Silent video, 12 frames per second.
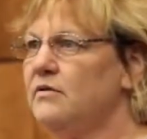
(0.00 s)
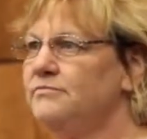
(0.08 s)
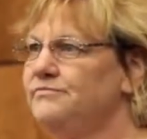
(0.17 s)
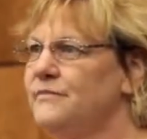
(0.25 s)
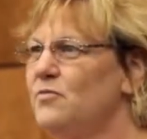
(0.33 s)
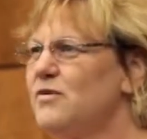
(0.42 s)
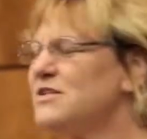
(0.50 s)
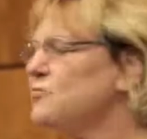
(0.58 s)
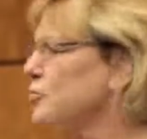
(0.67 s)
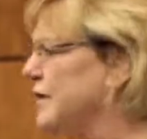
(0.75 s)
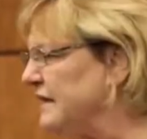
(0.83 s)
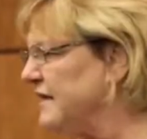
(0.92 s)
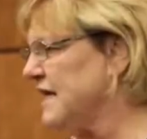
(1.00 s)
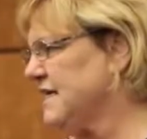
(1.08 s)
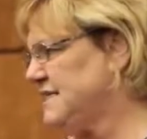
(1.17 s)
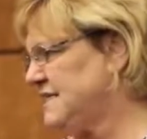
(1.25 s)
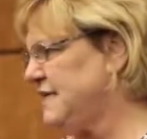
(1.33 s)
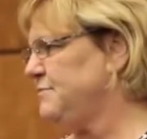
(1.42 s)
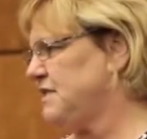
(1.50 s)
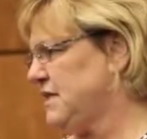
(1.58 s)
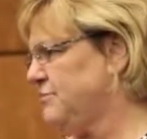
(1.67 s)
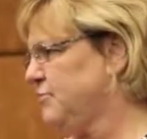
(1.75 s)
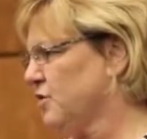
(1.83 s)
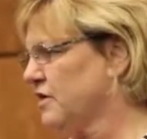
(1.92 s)
Well, it wasn't really a deep,
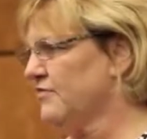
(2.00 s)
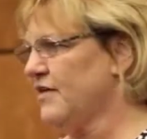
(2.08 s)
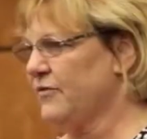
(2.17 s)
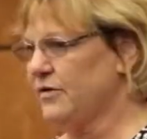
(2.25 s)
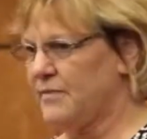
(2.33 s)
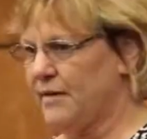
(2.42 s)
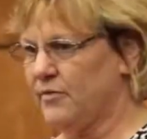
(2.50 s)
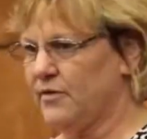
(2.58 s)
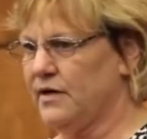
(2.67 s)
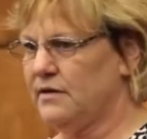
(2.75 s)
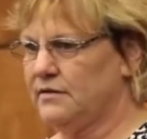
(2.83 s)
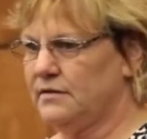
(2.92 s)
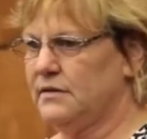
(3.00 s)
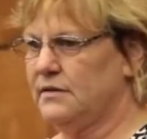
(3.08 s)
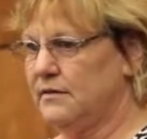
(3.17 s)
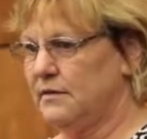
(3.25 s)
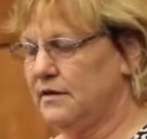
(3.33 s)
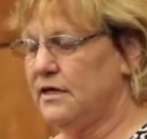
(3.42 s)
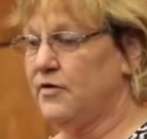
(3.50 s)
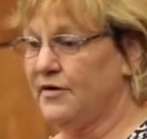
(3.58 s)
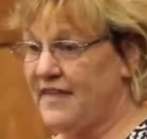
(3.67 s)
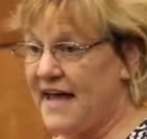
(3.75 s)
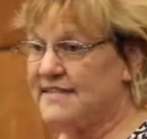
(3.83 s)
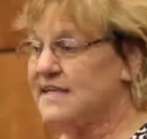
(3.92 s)
deep brook, if I remember it. You
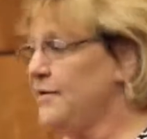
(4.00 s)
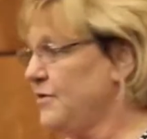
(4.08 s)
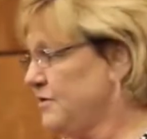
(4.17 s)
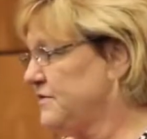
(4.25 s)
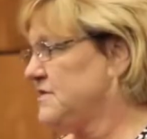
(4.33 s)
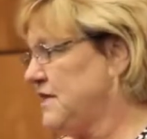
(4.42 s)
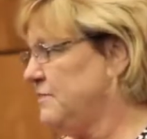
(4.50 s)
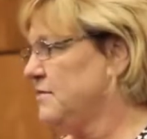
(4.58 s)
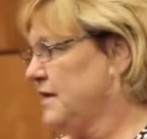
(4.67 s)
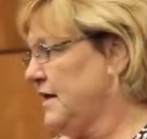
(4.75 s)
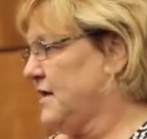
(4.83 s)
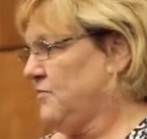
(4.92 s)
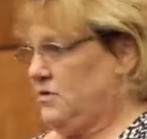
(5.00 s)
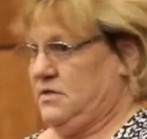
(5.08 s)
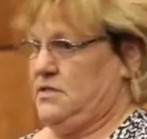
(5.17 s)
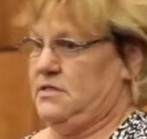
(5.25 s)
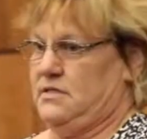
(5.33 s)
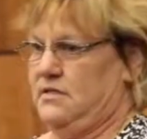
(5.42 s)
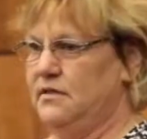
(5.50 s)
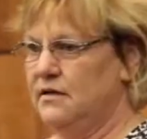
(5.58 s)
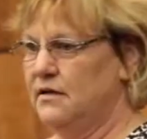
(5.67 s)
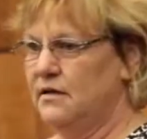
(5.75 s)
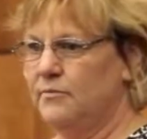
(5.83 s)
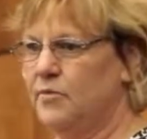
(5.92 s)
know, at that time, it seemed like it was
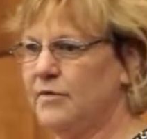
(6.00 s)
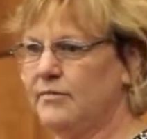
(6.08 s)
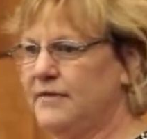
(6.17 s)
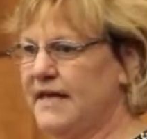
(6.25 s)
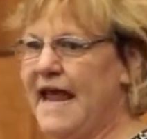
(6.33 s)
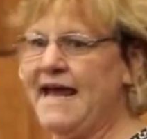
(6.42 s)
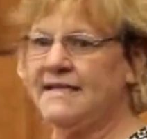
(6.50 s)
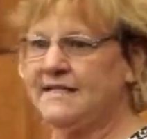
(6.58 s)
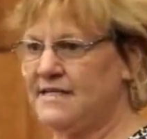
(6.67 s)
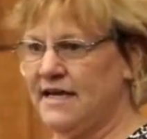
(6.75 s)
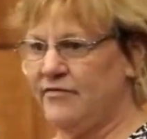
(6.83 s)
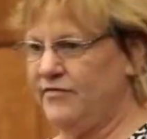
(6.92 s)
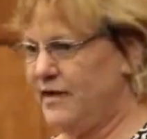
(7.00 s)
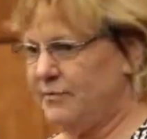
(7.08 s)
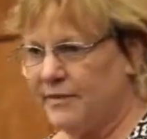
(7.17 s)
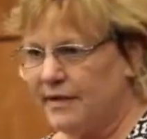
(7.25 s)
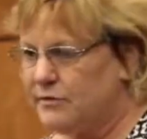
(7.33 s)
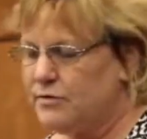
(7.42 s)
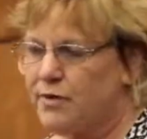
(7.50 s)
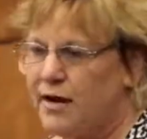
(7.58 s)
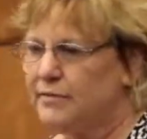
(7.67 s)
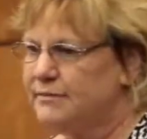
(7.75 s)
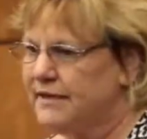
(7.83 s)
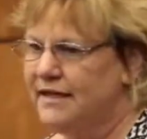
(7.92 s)
probably 8 to 10 feet, but it was
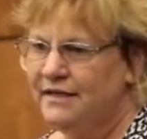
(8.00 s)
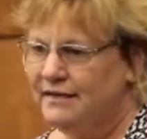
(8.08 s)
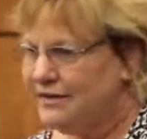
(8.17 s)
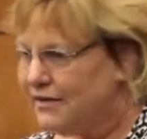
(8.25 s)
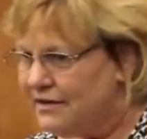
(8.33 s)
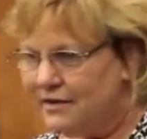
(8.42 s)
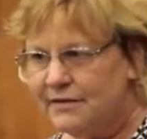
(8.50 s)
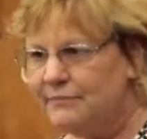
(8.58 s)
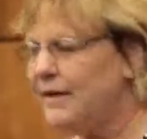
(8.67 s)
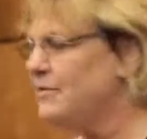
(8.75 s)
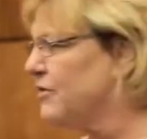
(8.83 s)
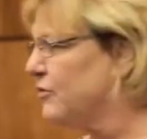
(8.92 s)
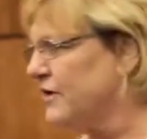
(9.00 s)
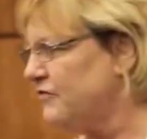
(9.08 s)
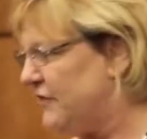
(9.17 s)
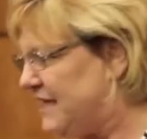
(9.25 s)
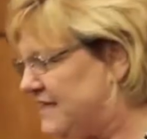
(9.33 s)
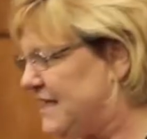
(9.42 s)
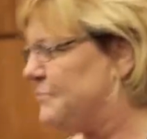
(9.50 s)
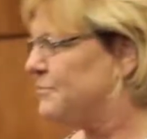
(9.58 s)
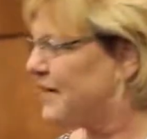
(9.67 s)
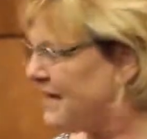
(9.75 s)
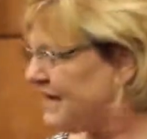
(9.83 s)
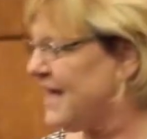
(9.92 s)
probably maybe 3 feet
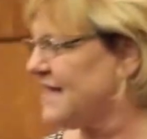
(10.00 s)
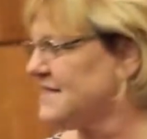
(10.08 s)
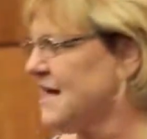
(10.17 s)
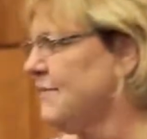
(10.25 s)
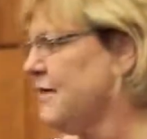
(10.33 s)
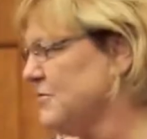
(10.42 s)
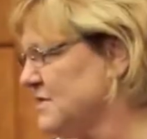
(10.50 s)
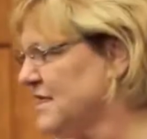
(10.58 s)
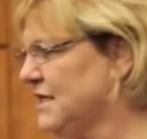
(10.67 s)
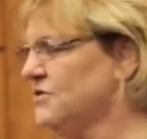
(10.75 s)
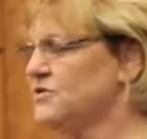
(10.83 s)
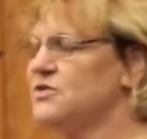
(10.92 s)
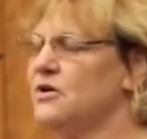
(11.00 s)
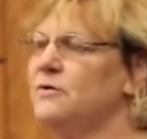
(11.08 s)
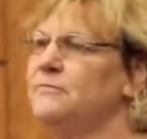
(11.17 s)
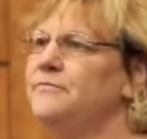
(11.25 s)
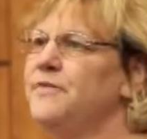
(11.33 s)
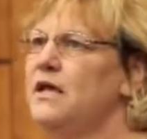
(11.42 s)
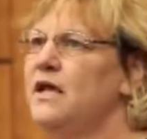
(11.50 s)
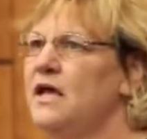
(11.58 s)
deep. But at that time, I was little, so.